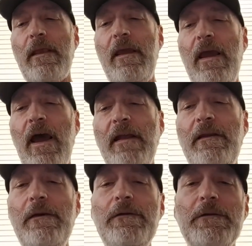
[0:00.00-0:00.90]

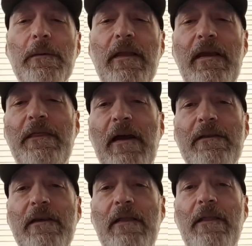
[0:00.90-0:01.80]
And usually
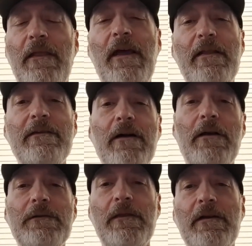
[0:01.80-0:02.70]
that's
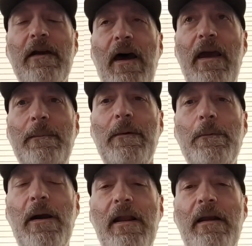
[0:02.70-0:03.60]
also the time
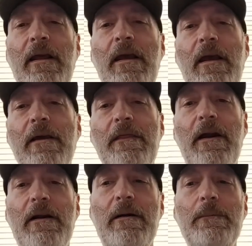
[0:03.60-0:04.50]
when
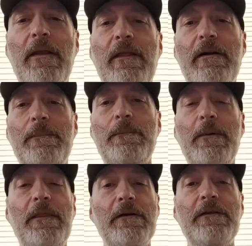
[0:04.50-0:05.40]
their
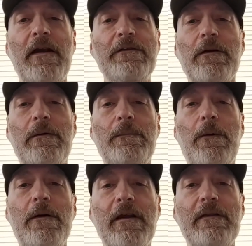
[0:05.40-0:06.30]
sexual
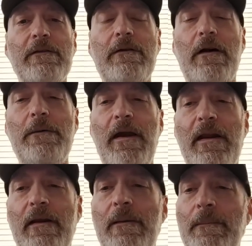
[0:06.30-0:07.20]
organs grow in.